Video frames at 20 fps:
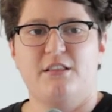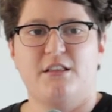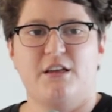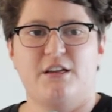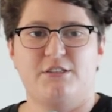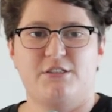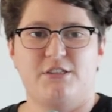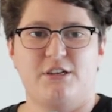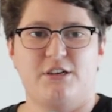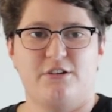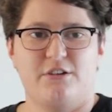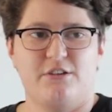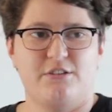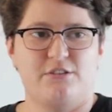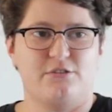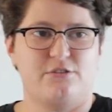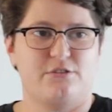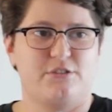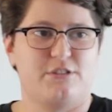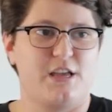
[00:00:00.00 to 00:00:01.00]

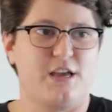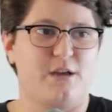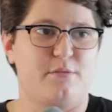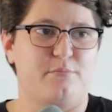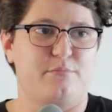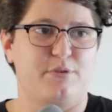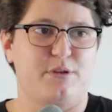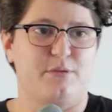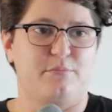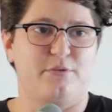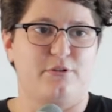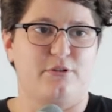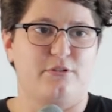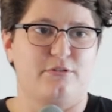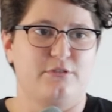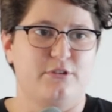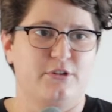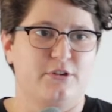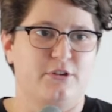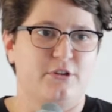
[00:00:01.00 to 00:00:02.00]
Nigerians to scam people.